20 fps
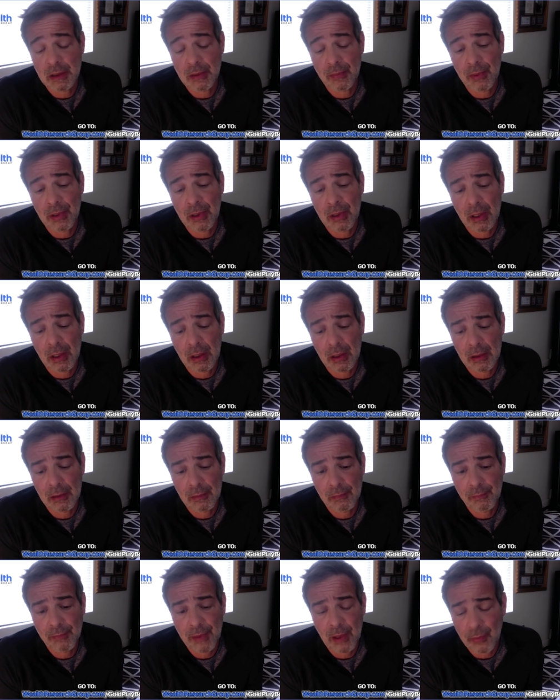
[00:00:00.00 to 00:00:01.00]
state in
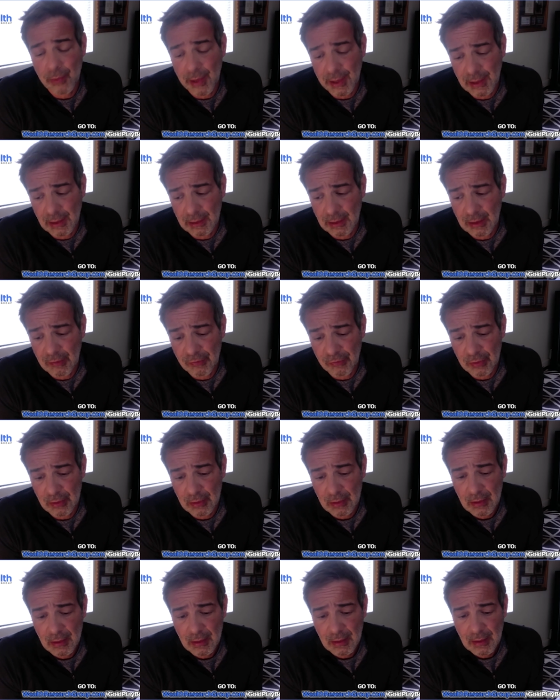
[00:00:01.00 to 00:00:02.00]
America that
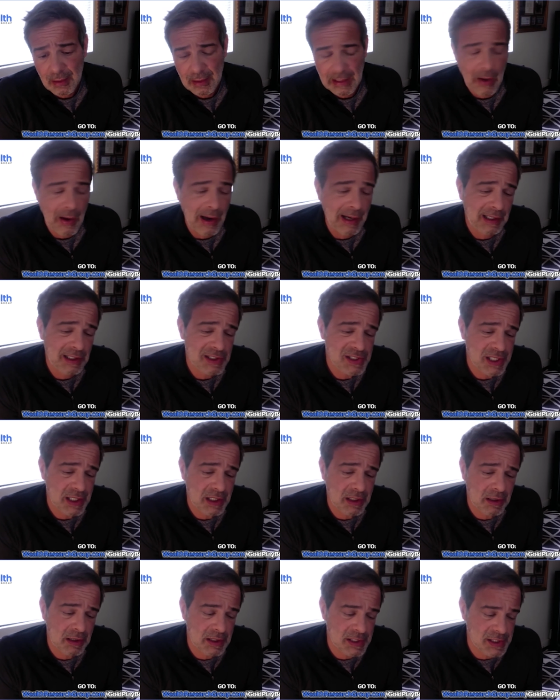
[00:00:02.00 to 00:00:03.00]
regulates it. Now, I
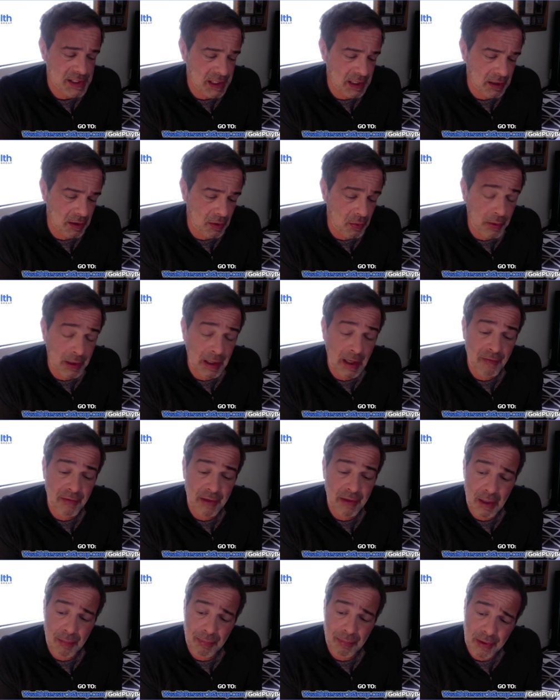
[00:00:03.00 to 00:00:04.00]
could sit here and say to you,
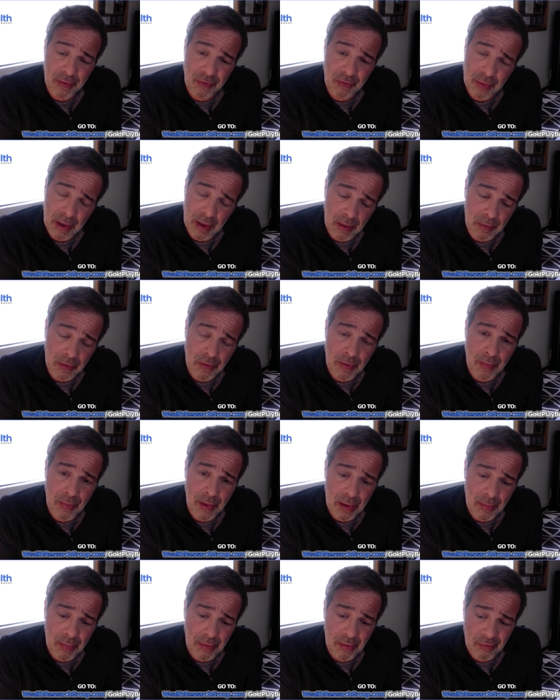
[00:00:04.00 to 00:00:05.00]
we have an A-plus rating
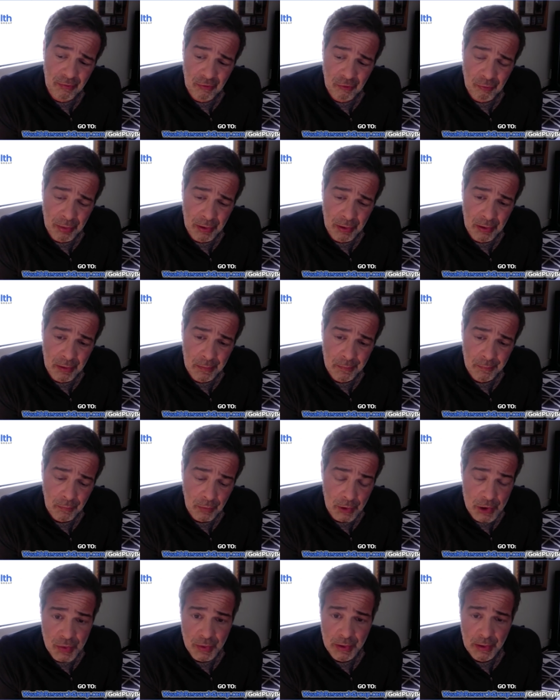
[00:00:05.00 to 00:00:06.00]
with the Better Business
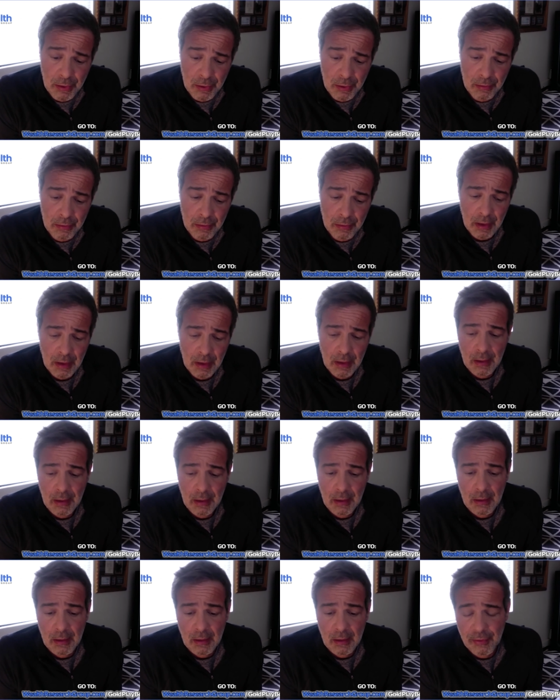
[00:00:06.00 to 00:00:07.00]
Bureau, which we do,
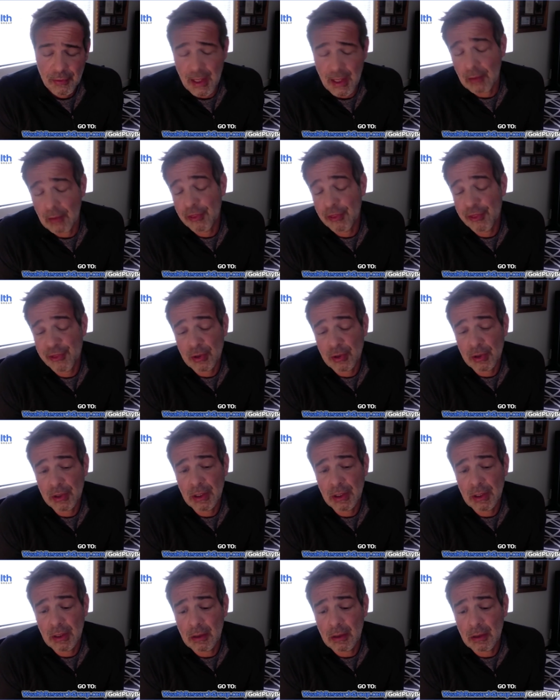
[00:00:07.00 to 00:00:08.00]
that in
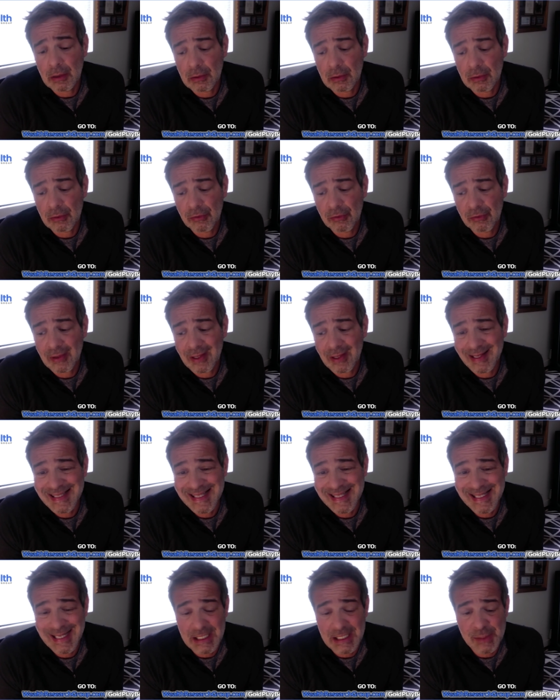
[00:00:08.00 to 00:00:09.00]
30
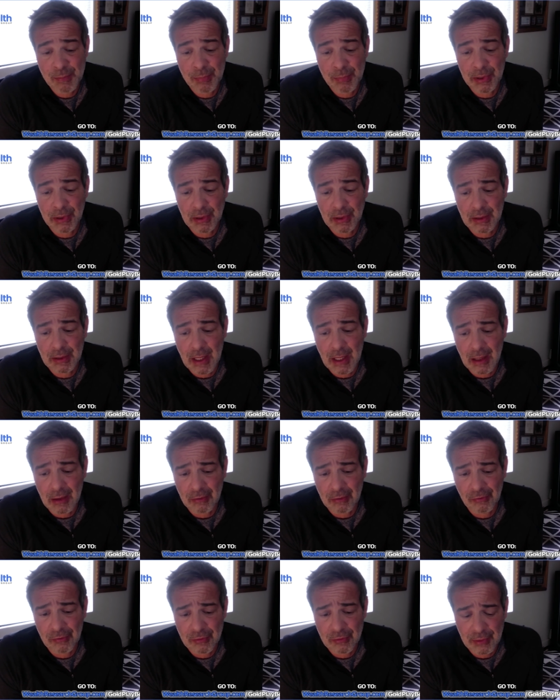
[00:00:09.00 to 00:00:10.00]
years and $6
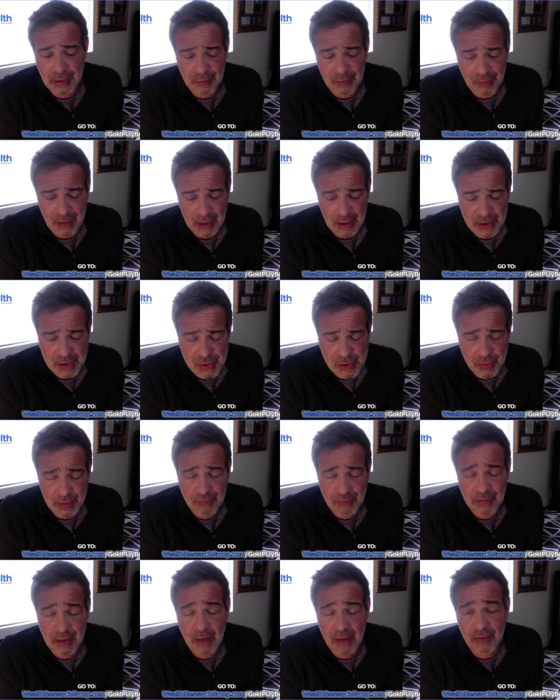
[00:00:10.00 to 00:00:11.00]
billion in
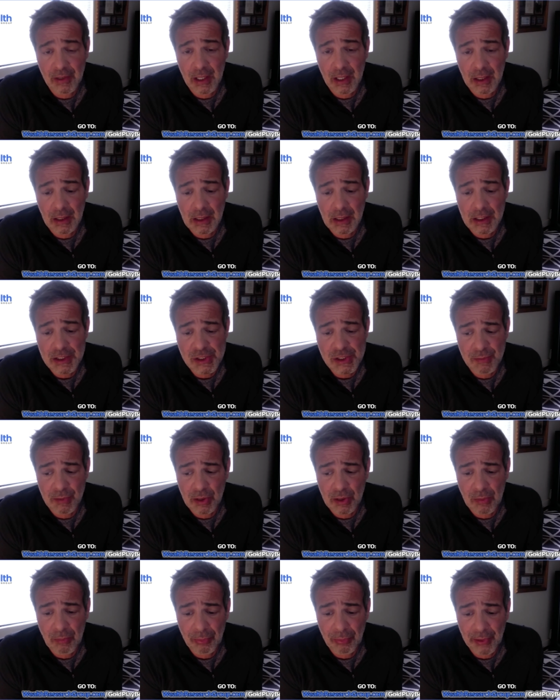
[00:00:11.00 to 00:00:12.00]
transactions, we've never had a
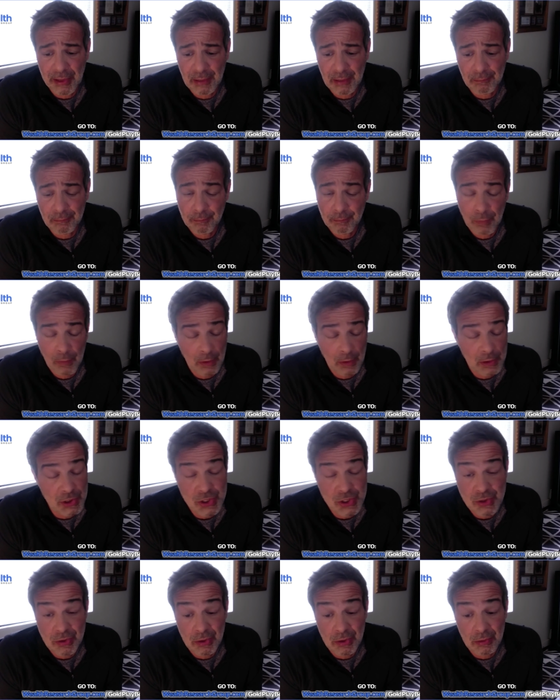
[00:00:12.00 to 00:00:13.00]
customer complaint,
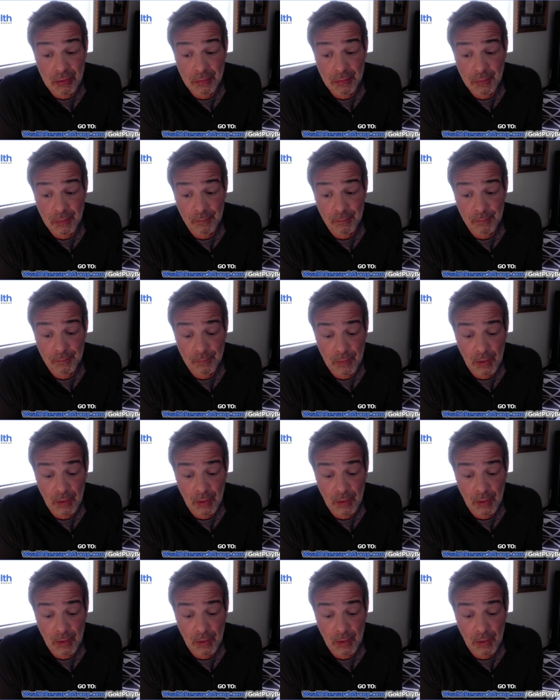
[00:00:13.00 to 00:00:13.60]
which is true.